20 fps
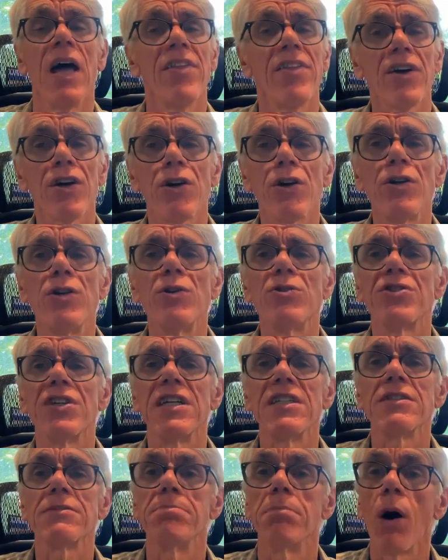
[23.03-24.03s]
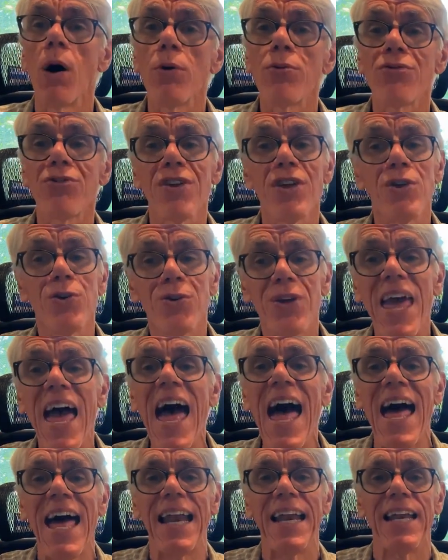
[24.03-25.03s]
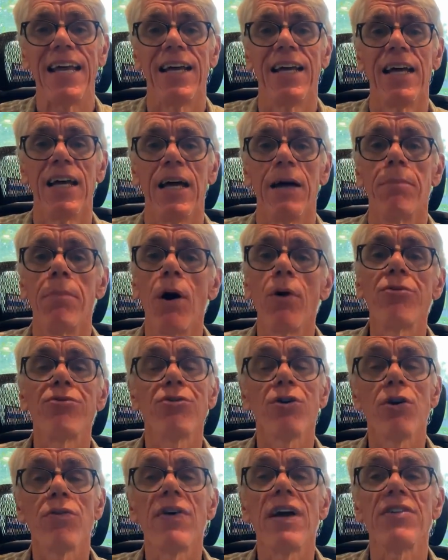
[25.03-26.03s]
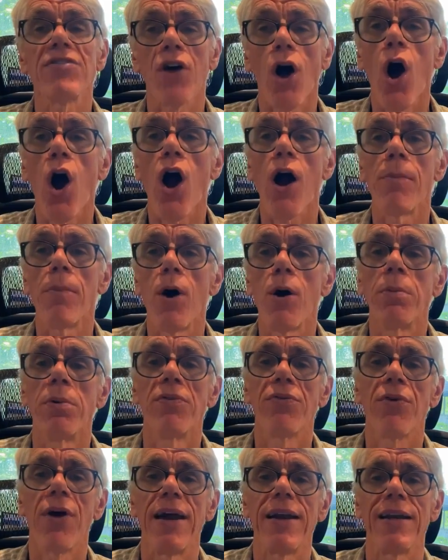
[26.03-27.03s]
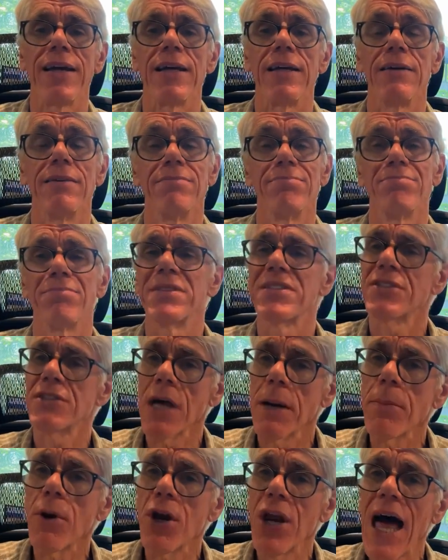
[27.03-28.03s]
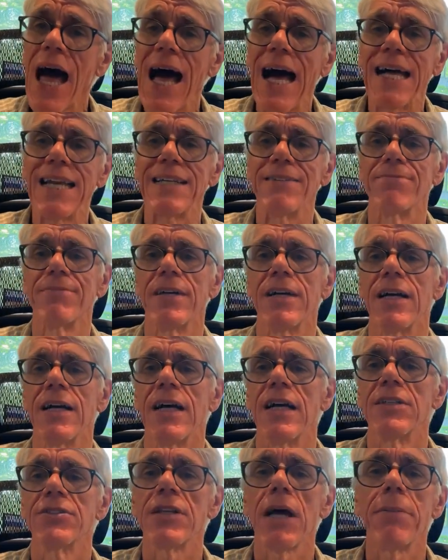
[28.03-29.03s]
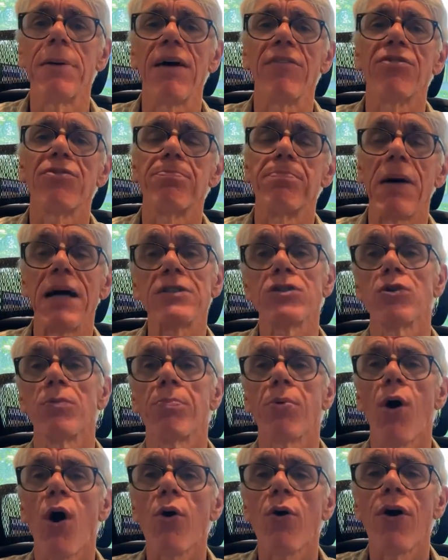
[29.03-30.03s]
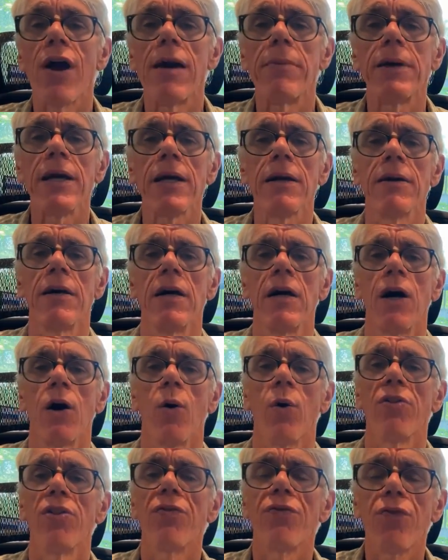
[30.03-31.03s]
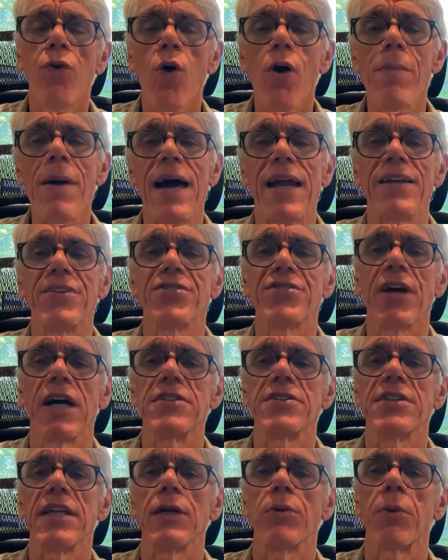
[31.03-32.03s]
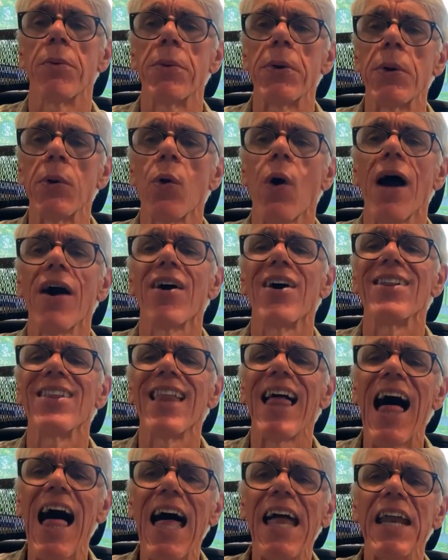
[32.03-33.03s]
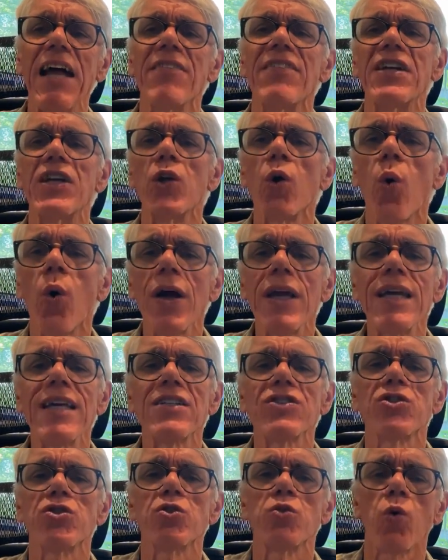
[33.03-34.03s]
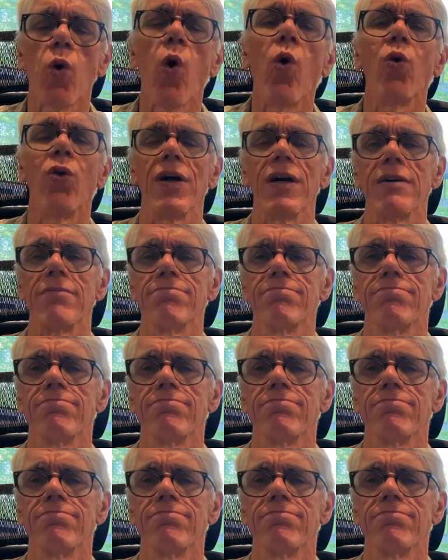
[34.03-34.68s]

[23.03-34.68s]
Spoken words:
The good news is, mostly you can. Most surveys are mobile friendly, but some are not. Some have special programming, or the format is such that it will require a lot of annoying scrolling.